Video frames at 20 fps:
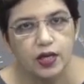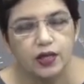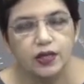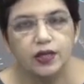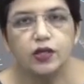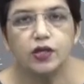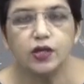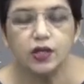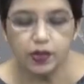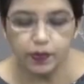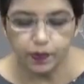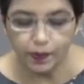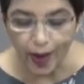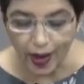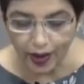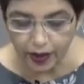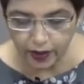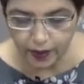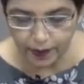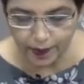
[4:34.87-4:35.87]
The
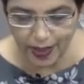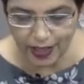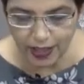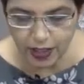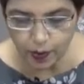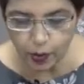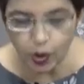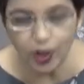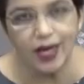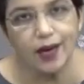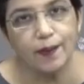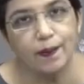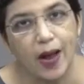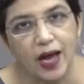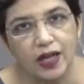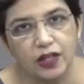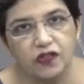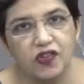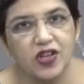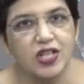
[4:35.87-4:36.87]
metabolic
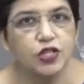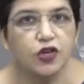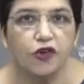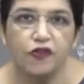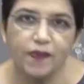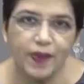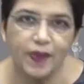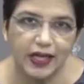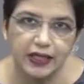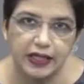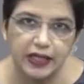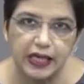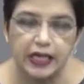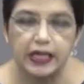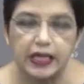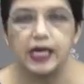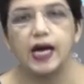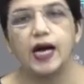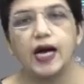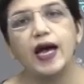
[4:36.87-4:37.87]
pathways of
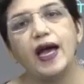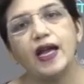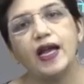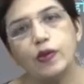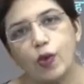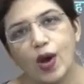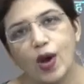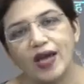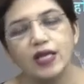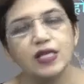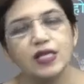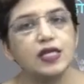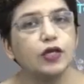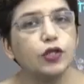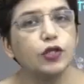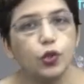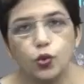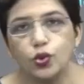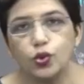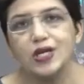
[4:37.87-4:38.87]
bacteria and virus are
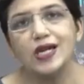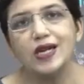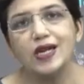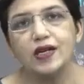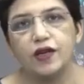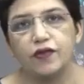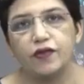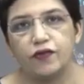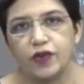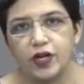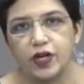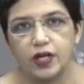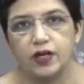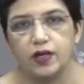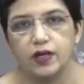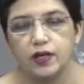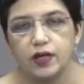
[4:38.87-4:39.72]
totally different.